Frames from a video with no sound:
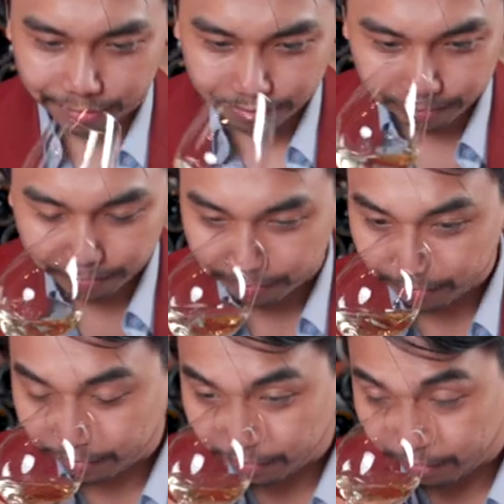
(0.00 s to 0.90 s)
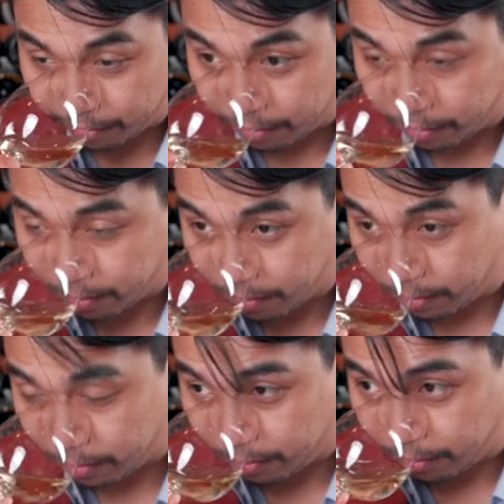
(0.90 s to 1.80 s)

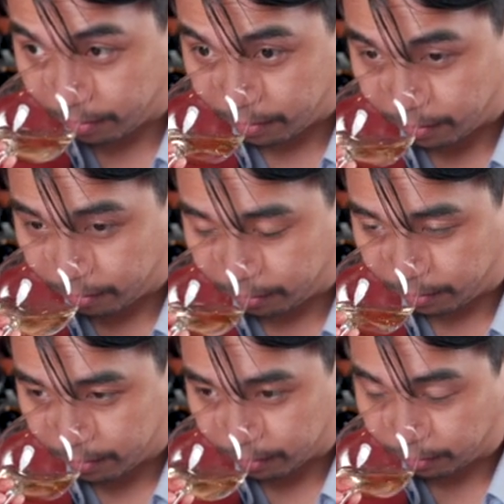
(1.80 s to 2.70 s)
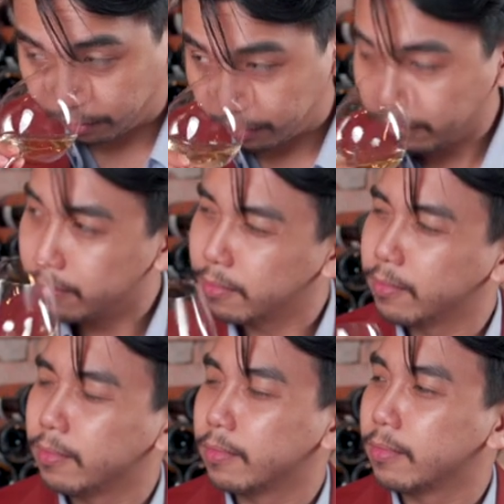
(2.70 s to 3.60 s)

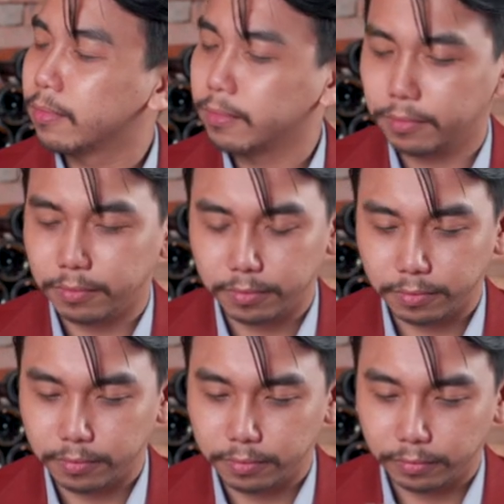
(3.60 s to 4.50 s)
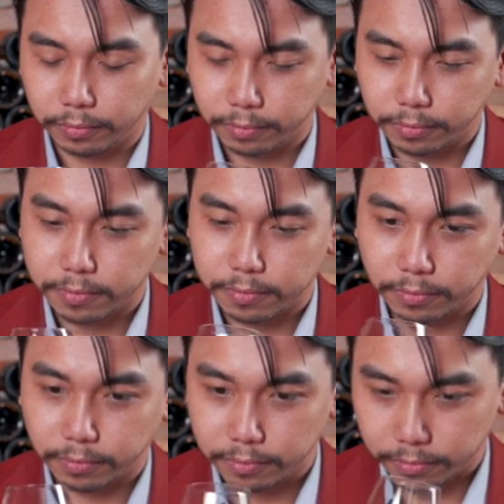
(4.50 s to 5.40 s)

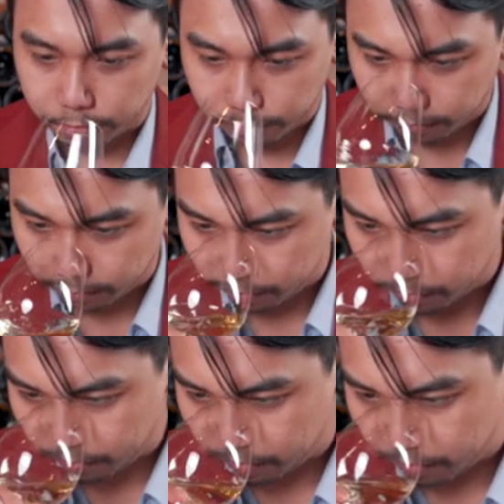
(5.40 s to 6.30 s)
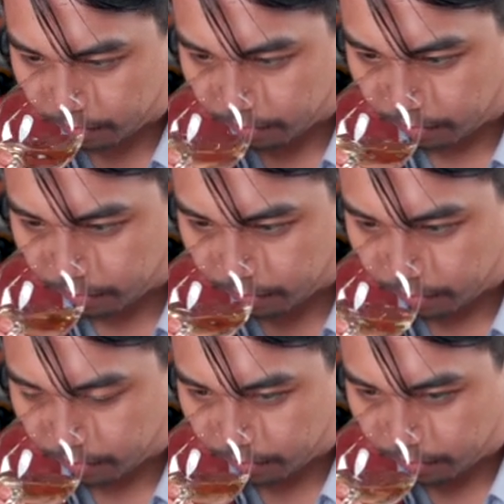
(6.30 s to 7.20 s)

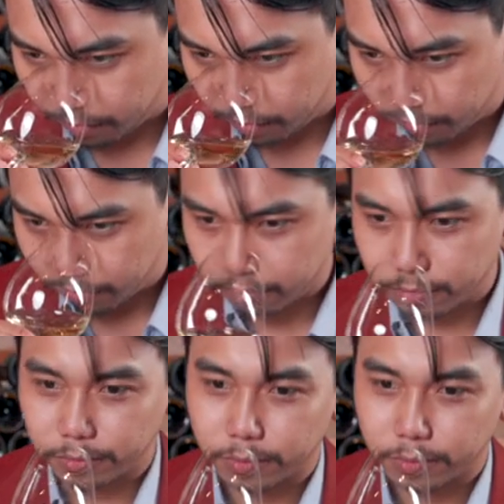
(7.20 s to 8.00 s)
(silent)